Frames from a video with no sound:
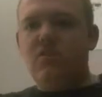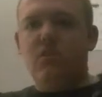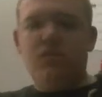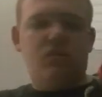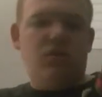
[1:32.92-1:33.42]

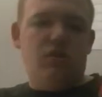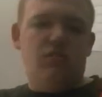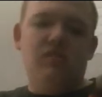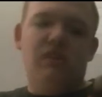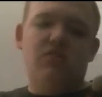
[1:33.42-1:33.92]
So let's
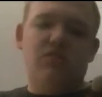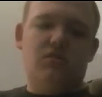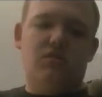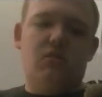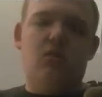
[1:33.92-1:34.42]
use Legend.
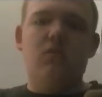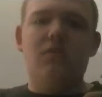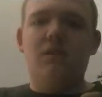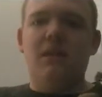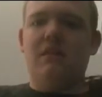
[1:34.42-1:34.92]
So I'm
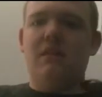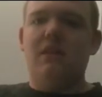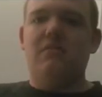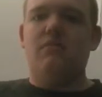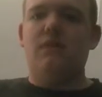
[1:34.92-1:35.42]
holding like
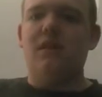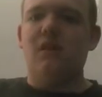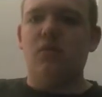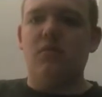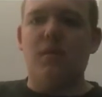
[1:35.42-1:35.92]
this, right?
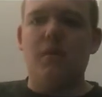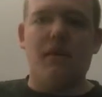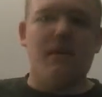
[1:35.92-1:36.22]
Hold him on my